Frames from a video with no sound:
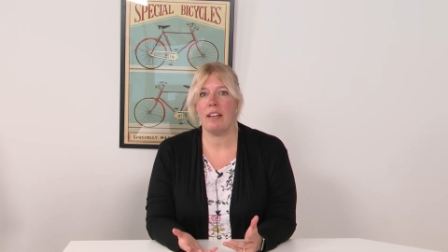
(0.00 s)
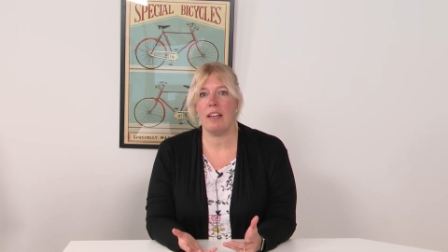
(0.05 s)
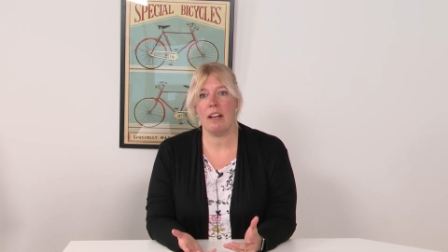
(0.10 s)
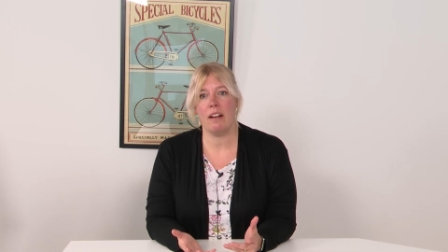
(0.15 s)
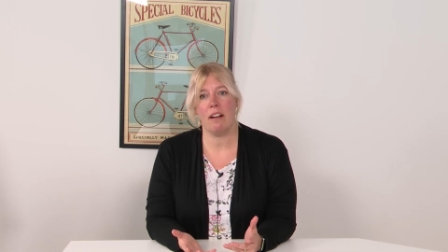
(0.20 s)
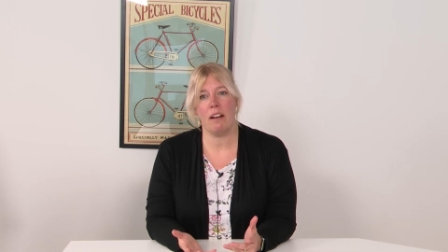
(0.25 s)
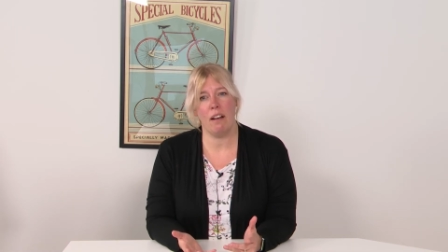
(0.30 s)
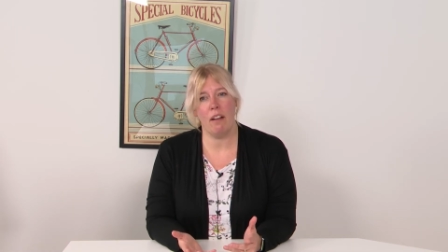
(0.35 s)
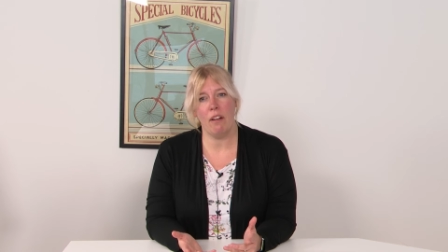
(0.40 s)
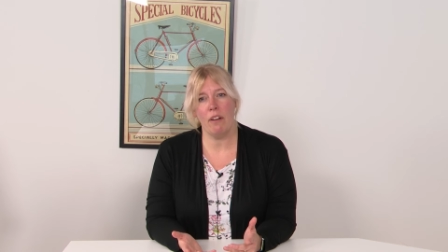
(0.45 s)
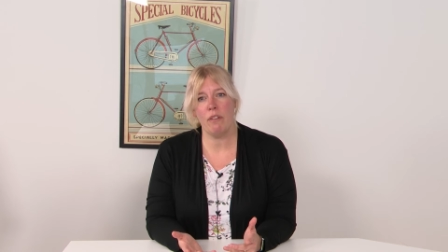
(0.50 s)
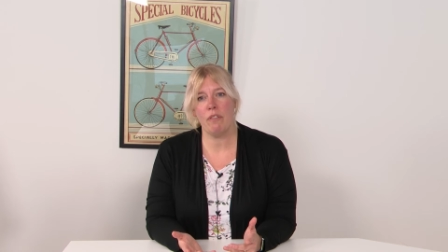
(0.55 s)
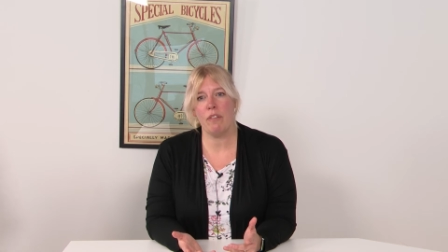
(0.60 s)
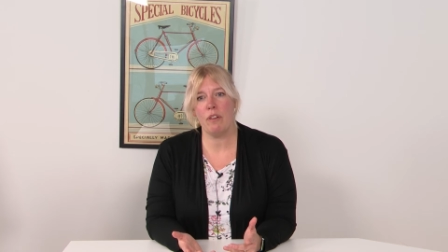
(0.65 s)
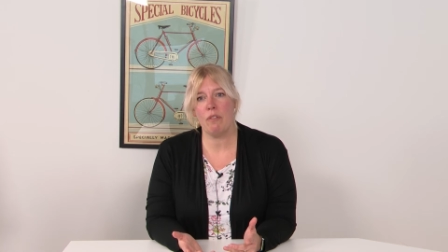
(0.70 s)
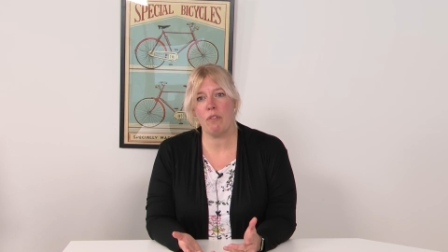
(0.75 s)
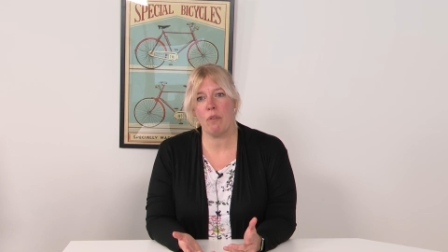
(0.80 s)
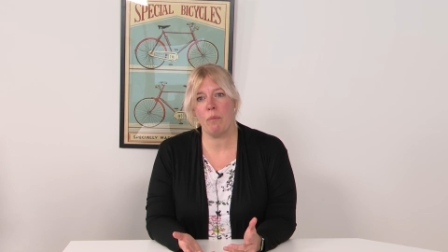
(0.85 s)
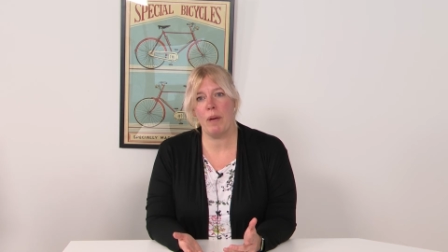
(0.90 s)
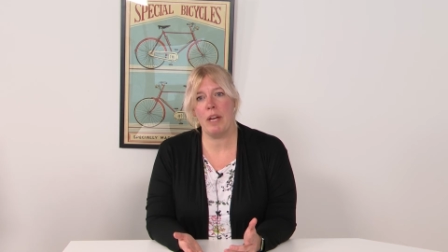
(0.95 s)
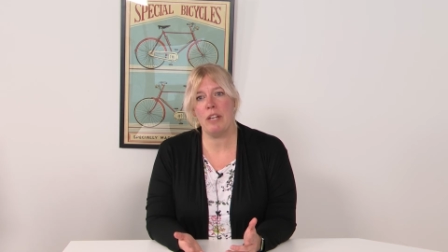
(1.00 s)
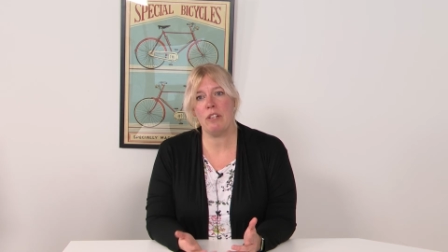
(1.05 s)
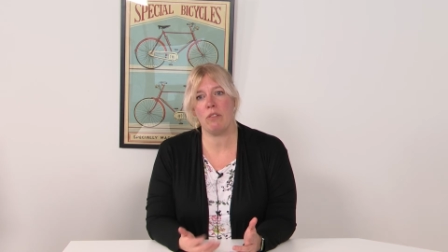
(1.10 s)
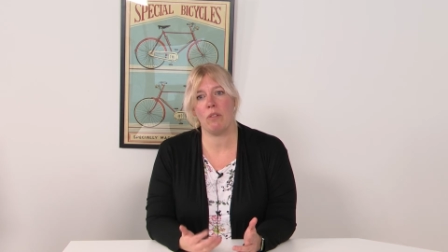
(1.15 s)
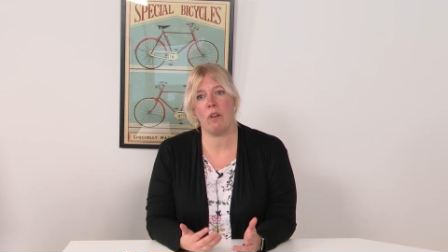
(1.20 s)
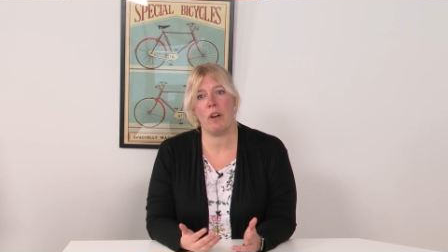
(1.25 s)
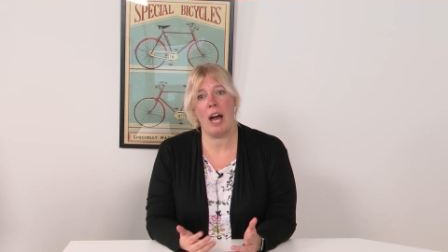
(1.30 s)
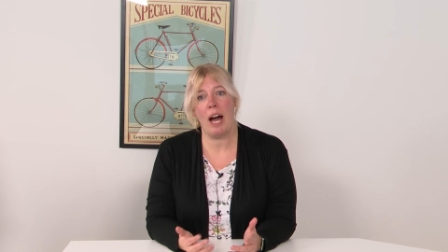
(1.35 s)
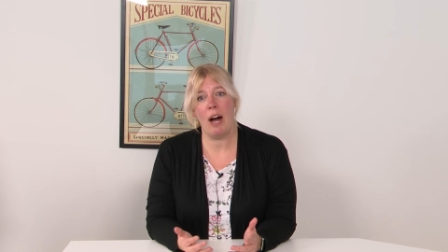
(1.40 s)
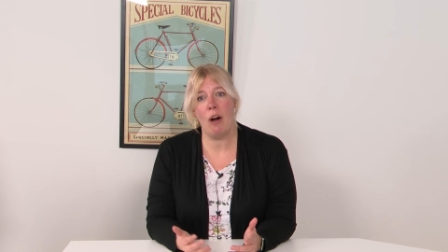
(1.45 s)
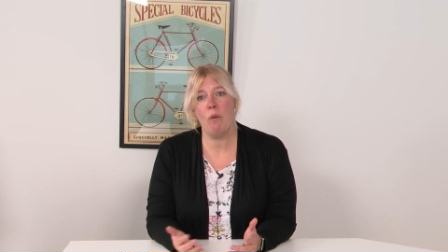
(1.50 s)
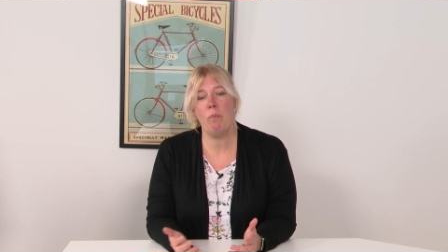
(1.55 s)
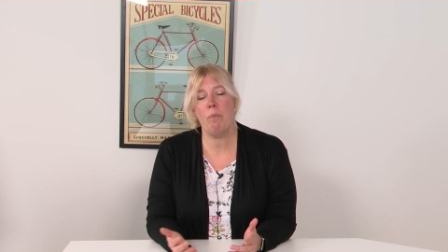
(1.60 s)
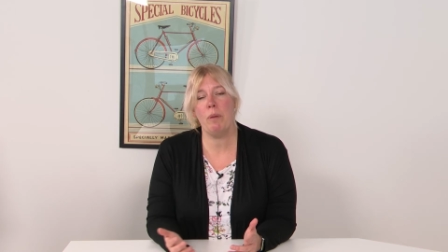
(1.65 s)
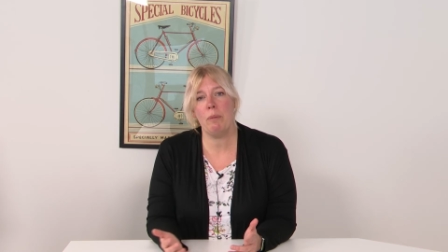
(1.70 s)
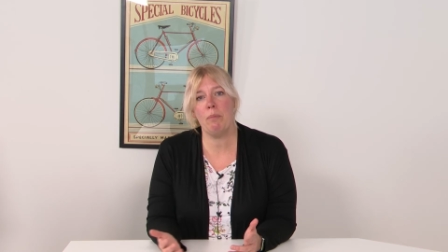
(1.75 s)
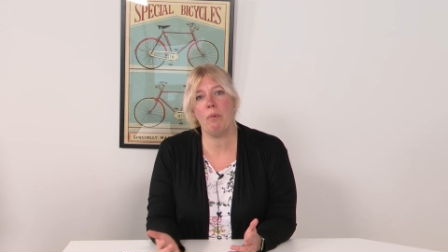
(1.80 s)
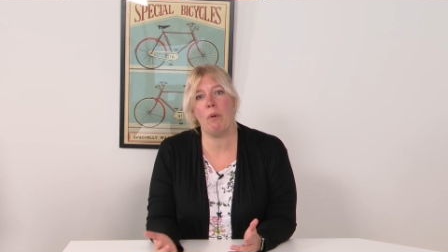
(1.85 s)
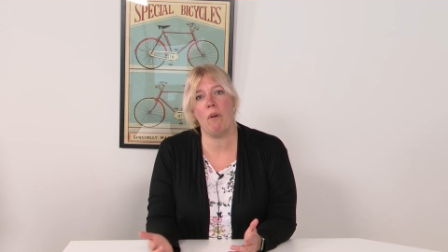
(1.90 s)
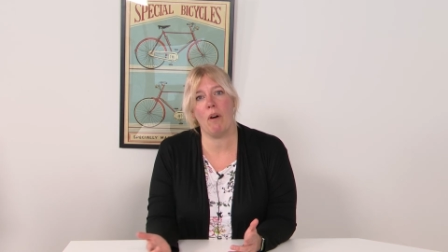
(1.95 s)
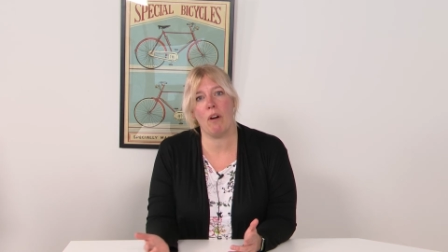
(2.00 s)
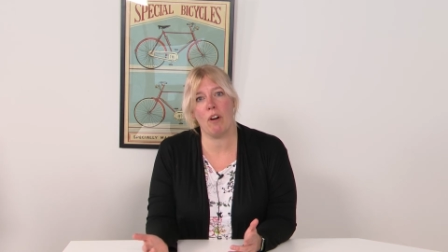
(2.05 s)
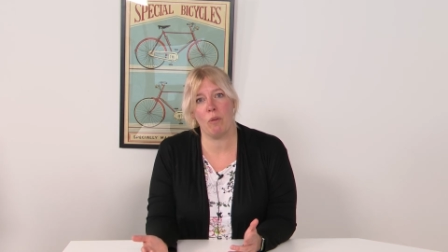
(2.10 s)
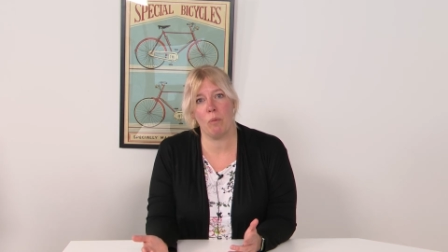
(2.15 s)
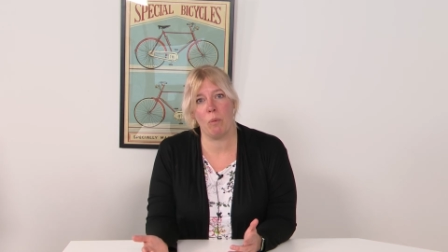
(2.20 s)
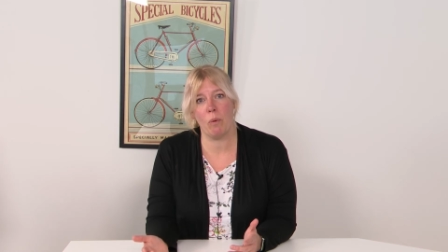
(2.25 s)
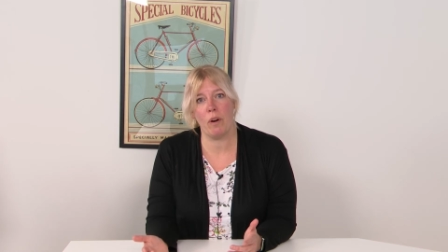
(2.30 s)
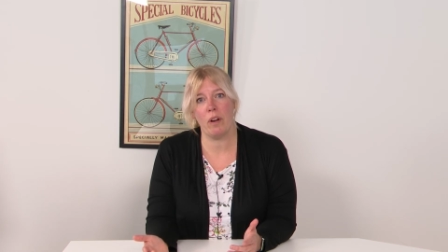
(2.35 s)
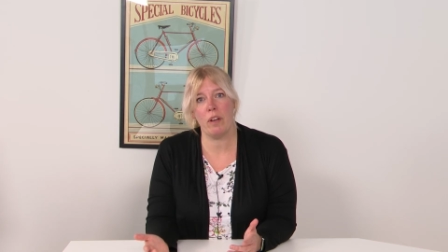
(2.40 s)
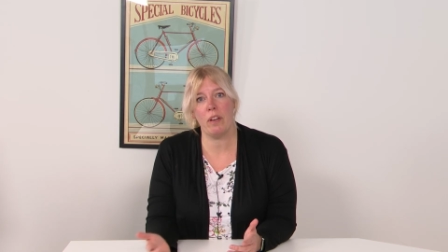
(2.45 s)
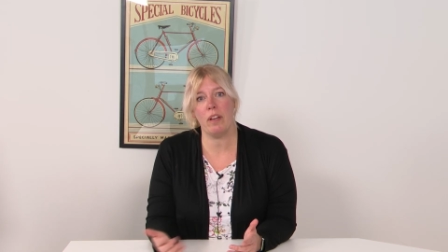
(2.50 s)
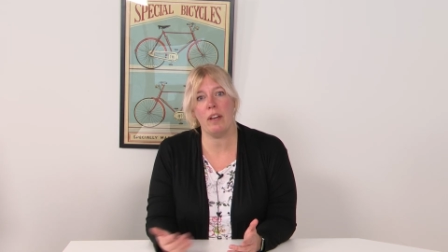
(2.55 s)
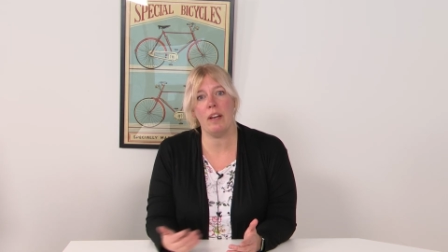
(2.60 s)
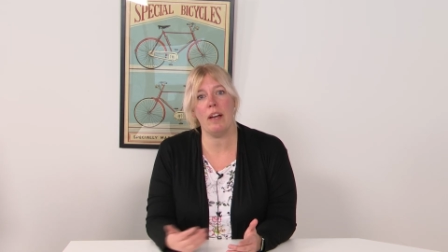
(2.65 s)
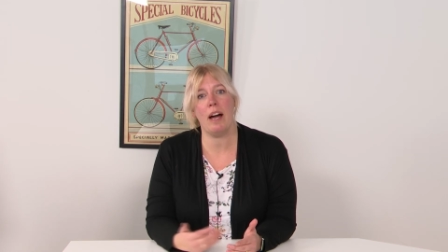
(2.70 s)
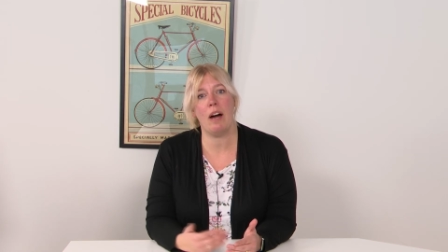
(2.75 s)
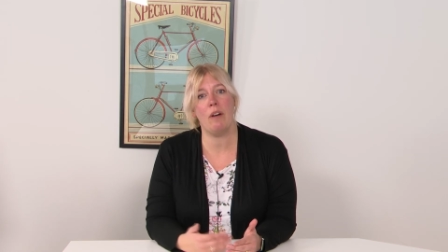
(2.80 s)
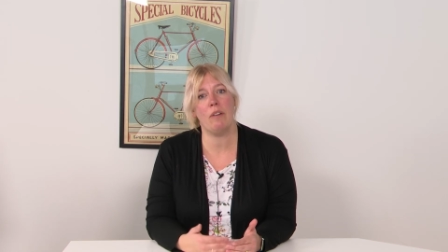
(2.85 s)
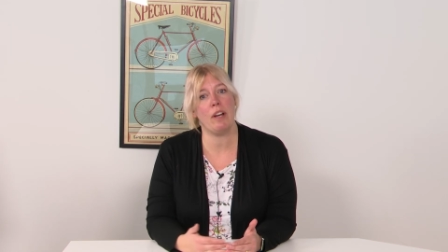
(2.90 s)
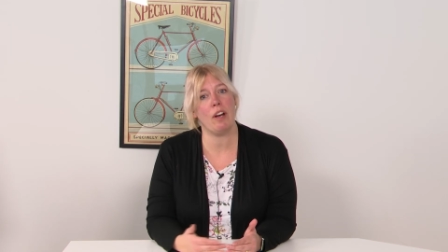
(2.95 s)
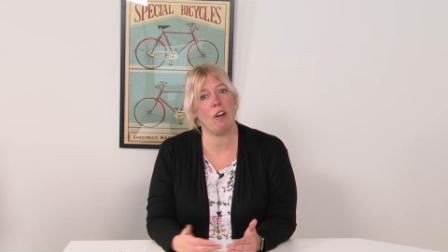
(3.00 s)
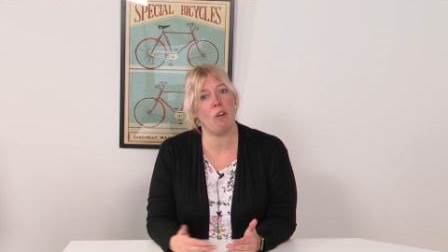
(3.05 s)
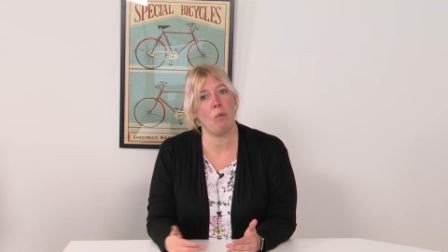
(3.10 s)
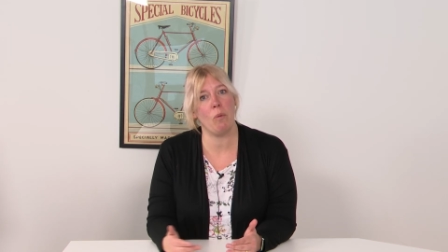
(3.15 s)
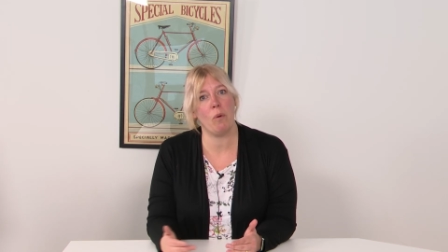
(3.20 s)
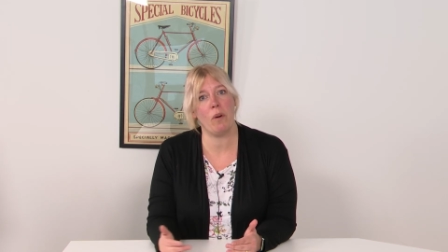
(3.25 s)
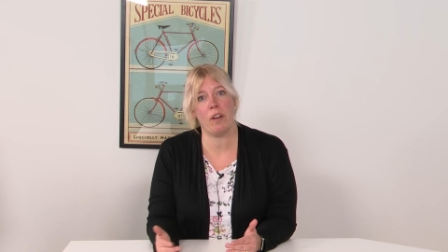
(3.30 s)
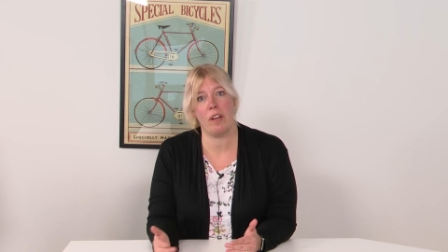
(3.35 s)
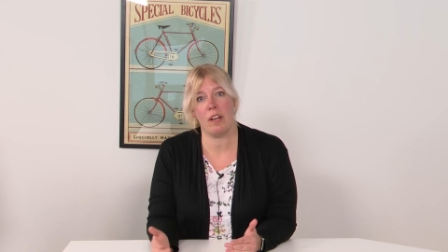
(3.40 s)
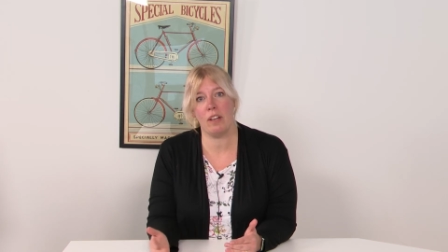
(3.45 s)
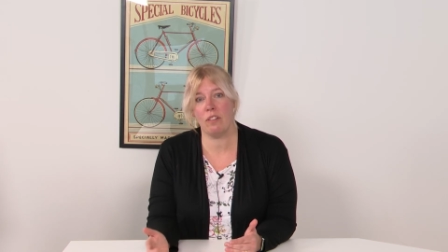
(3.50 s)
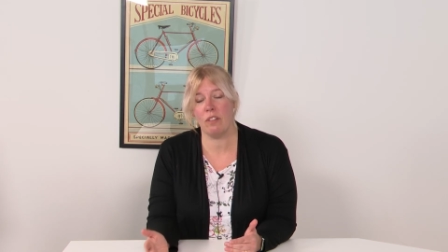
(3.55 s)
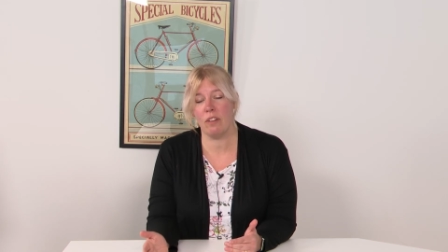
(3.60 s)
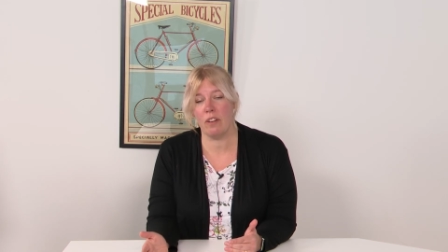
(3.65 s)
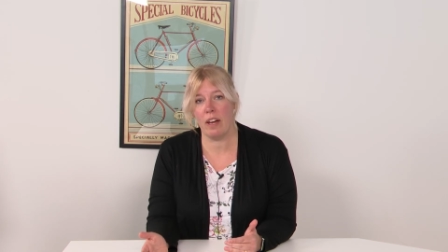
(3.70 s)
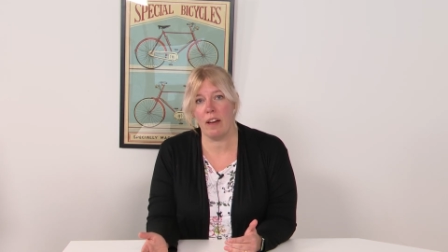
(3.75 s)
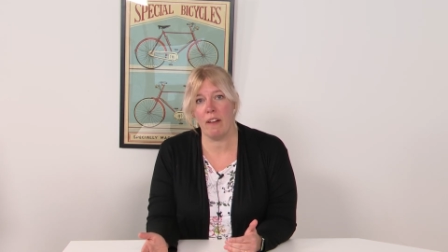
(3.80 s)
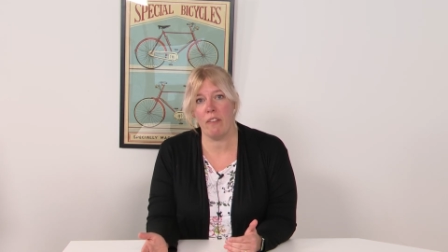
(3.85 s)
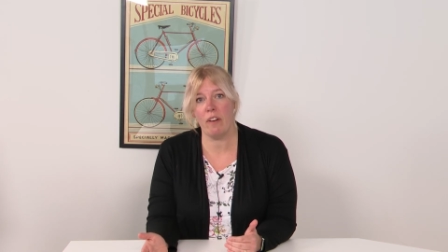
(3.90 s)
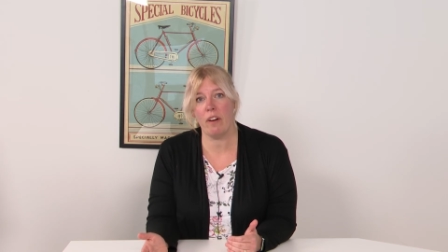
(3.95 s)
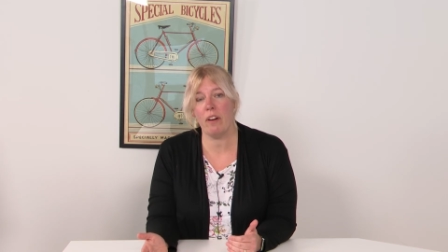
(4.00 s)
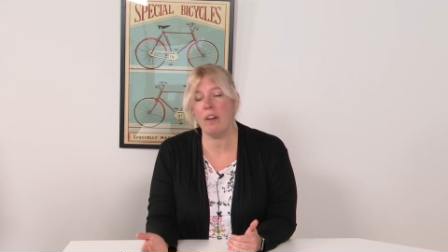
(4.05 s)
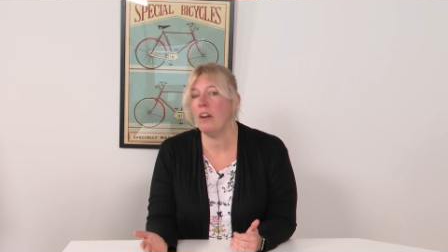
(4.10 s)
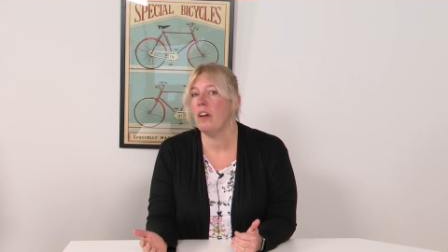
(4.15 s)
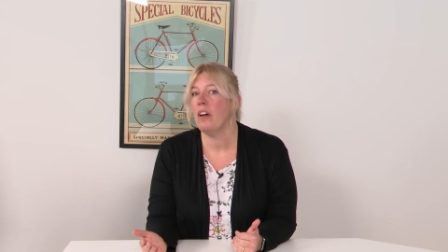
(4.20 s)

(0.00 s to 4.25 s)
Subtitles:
get a lot of information on how people are working, how they are working together,